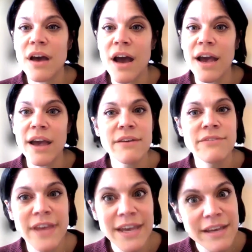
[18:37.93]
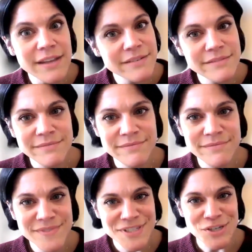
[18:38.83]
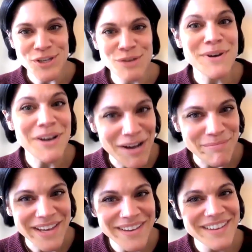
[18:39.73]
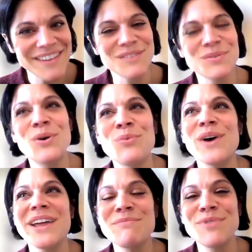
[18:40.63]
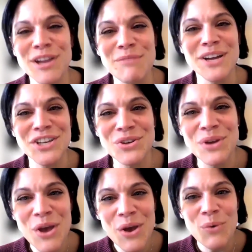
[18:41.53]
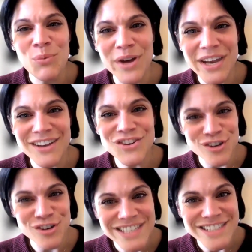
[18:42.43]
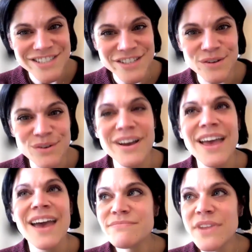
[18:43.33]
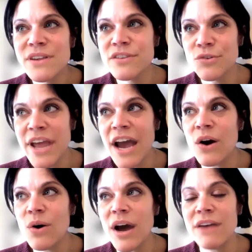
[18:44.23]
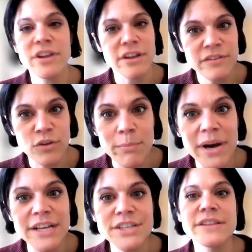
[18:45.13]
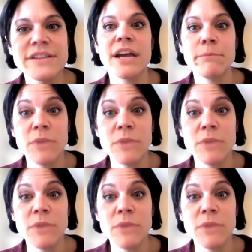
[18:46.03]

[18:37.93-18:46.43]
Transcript: I fake it till you become it is pretty much what it turned into. So now I've done it so much that I'm